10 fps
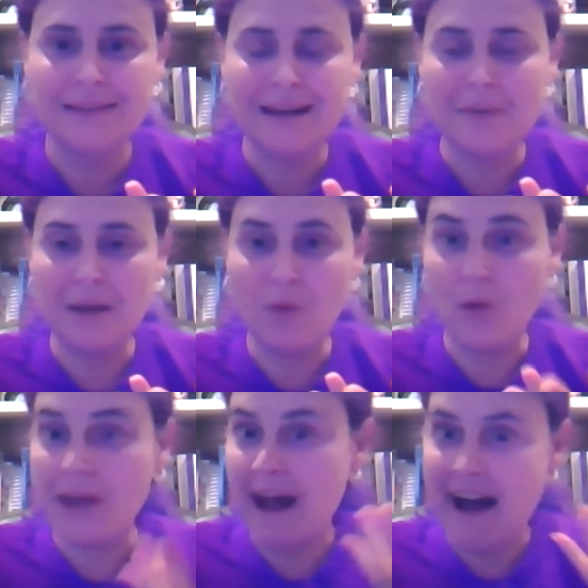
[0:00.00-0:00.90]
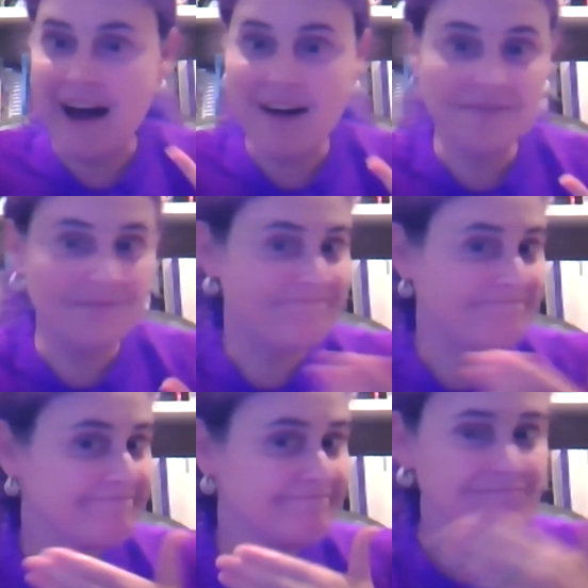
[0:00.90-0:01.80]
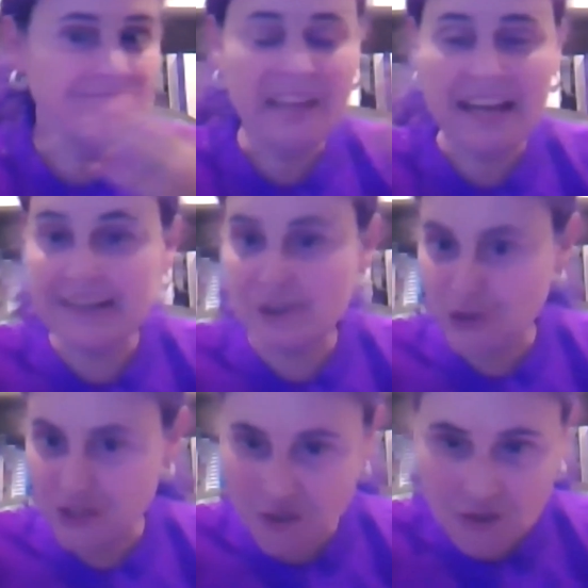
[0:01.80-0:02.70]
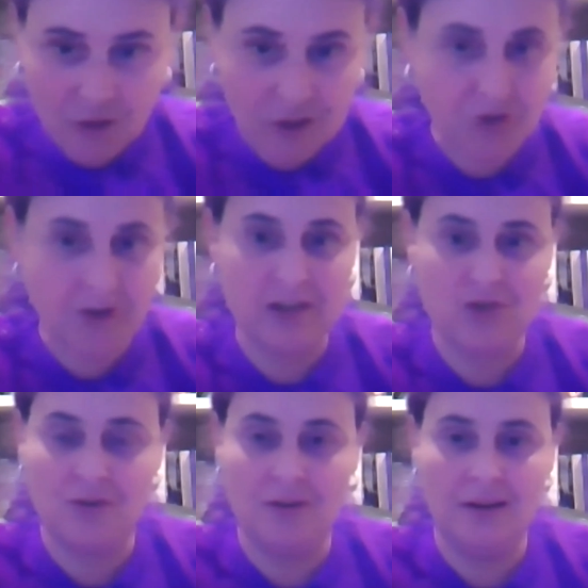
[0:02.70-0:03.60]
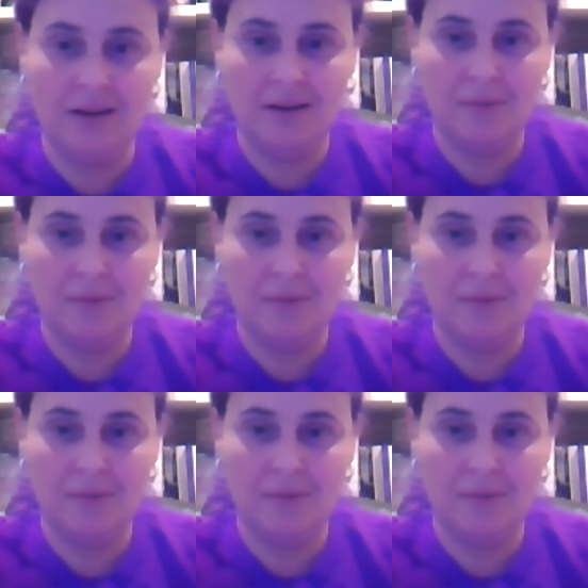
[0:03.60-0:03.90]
I mean, we have the traditional international law,